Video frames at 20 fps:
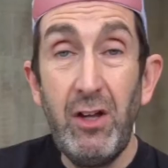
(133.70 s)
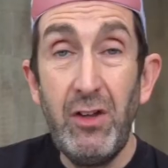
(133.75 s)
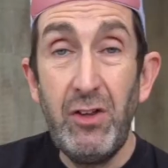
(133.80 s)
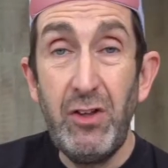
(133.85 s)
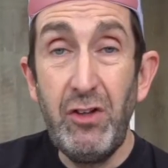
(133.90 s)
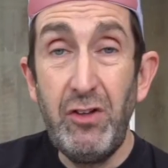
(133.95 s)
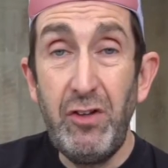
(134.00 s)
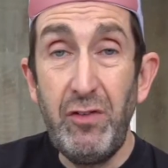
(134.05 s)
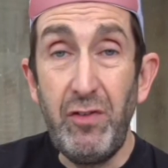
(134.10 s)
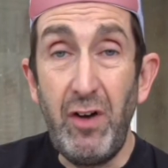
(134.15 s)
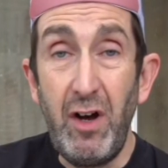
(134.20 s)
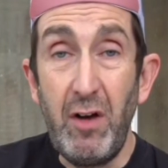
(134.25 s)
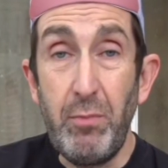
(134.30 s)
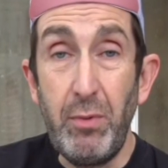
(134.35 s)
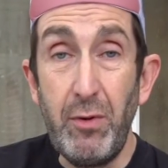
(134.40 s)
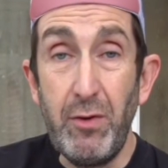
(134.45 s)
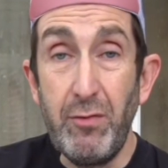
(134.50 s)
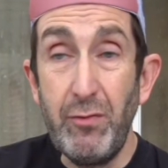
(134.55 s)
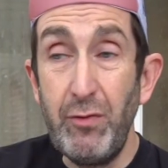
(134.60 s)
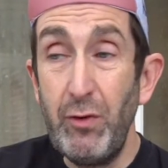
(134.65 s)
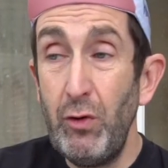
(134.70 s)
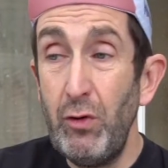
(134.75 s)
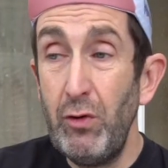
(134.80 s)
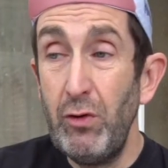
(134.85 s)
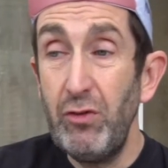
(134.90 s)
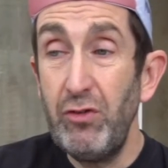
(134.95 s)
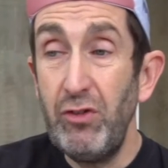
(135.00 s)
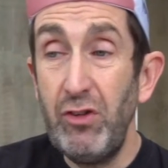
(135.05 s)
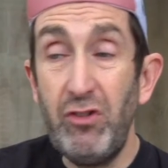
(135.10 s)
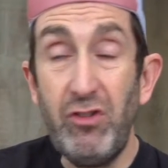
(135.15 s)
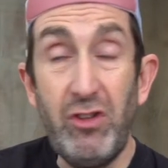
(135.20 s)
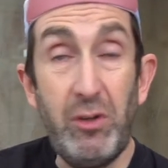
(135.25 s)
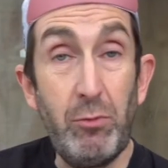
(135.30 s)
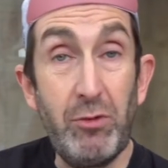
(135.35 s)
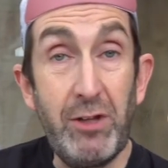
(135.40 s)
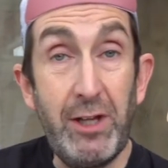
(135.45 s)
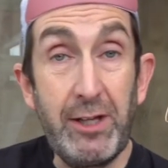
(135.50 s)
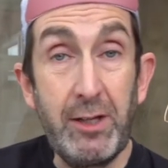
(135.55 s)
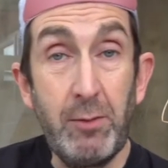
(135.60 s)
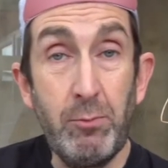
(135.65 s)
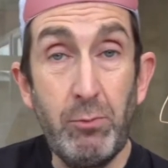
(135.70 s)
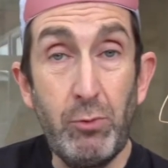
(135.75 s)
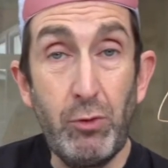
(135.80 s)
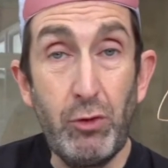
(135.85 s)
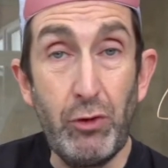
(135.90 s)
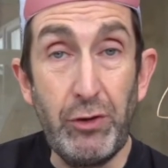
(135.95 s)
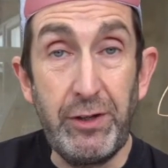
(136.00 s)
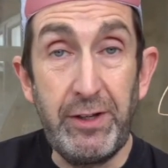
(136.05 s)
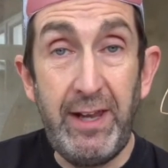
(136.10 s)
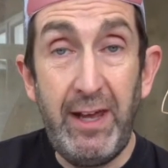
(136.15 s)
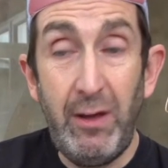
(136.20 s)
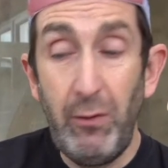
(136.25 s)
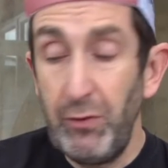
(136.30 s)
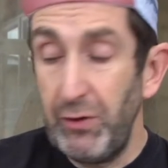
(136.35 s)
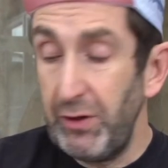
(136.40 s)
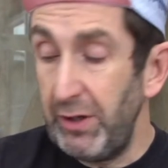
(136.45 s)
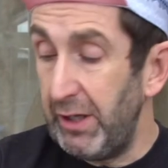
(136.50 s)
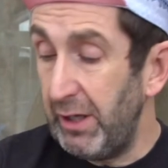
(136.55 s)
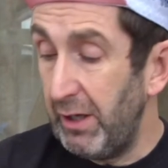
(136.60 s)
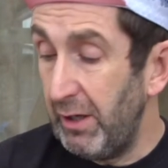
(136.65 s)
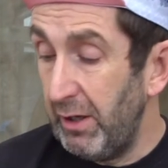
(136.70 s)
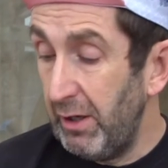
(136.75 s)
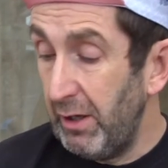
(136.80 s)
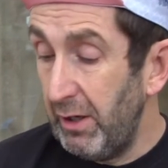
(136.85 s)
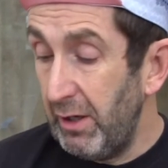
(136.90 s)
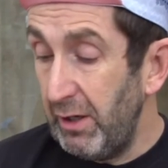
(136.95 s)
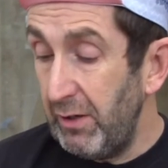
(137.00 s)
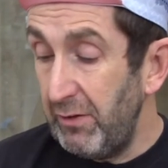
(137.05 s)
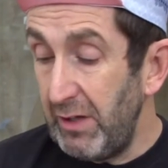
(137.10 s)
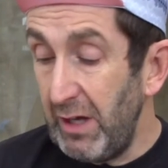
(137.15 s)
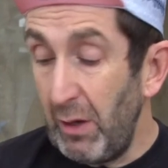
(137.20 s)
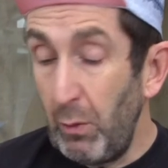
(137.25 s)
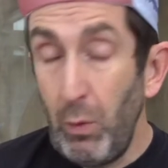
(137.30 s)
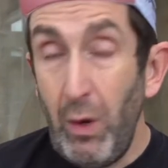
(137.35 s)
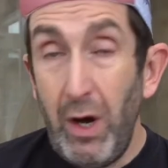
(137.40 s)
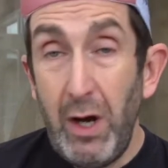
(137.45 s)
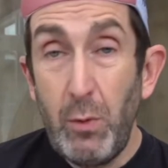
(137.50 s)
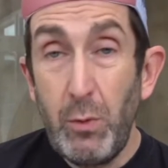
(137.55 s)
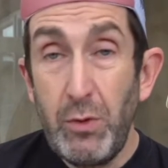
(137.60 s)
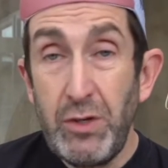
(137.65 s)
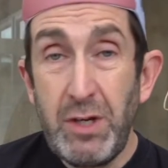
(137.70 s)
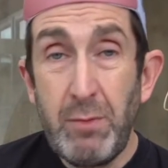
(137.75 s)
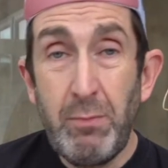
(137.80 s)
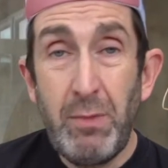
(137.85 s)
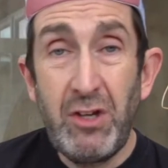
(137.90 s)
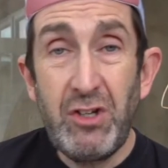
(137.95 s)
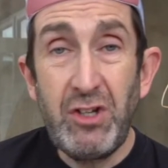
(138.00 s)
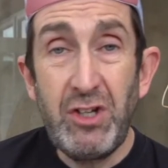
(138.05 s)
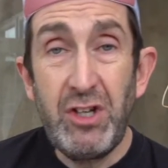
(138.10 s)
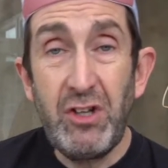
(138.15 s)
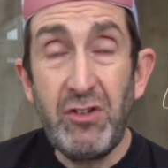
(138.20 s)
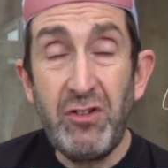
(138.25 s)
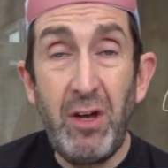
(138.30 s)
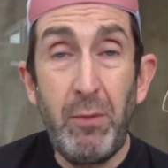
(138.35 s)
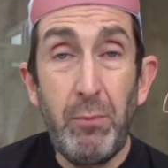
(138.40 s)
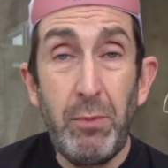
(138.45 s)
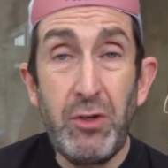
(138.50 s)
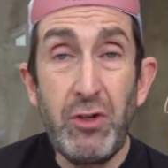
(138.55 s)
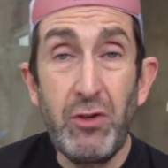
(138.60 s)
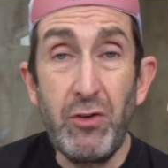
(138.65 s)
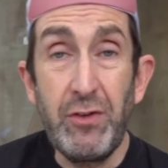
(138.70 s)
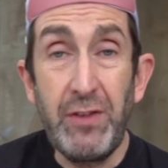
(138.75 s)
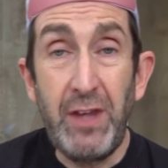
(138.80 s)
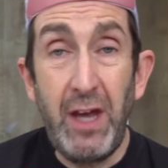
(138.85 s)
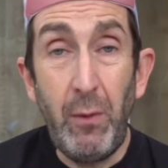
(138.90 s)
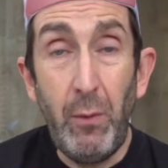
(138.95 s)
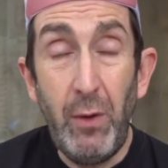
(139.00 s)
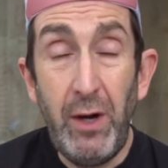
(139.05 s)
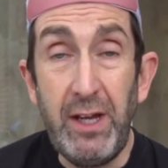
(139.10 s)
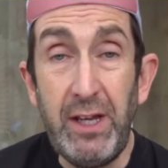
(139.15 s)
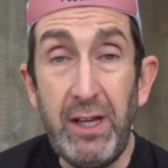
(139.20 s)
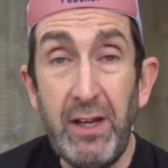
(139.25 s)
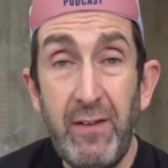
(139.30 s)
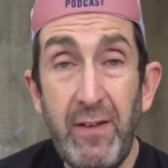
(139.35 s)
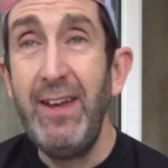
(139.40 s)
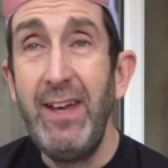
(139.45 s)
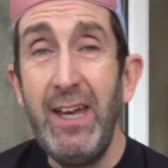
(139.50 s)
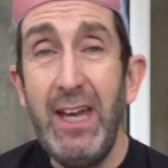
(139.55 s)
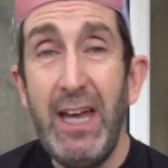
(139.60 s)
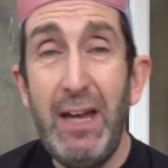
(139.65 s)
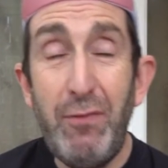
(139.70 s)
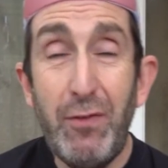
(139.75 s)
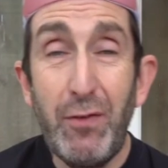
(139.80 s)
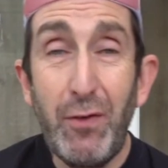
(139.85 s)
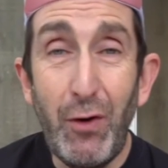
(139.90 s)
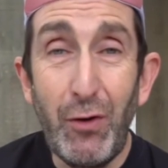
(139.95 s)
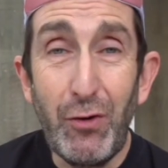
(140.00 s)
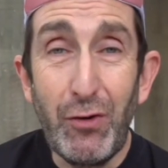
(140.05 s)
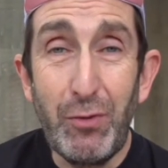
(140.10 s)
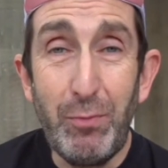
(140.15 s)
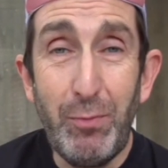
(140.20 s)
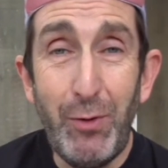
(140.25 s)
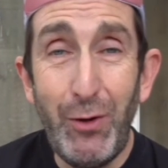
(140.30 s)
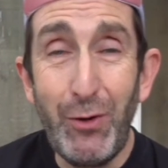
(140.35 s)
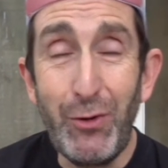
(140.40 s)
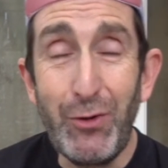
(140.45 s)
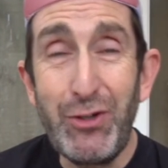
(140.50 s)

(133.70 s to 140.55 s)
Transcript: 35.4, so it seems like I'm good and healthy. Now, why would you measure your temperature in that way? If you've got a small